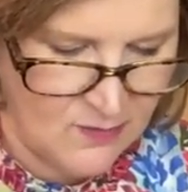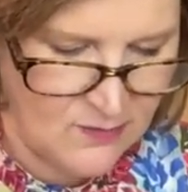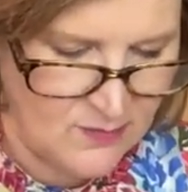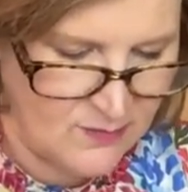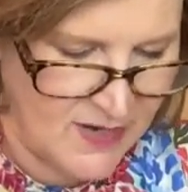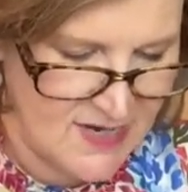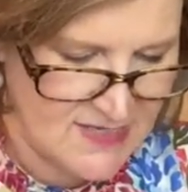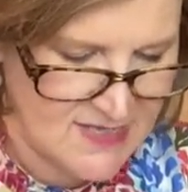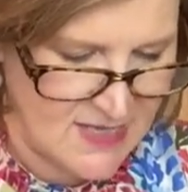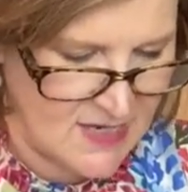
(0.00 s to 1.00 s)
Ooh, what
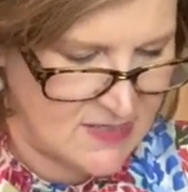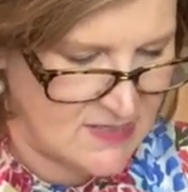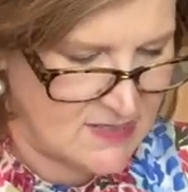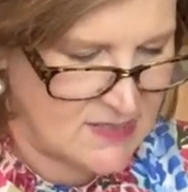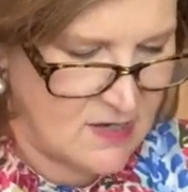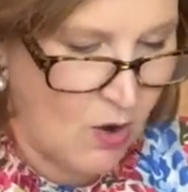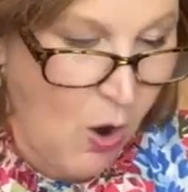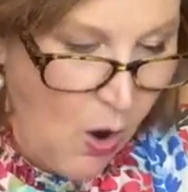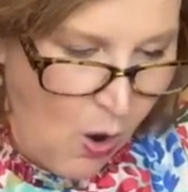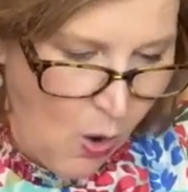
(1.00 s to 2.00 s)
is this?
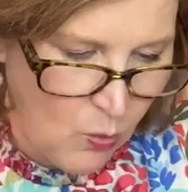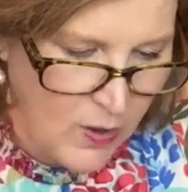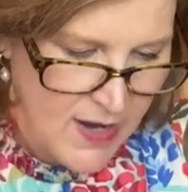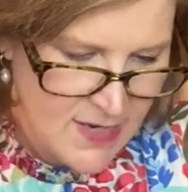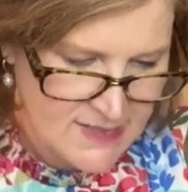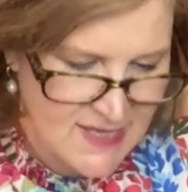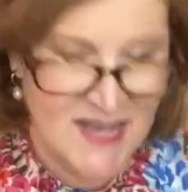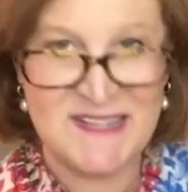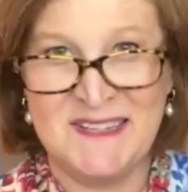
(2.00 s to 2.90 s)
Oh, what is this?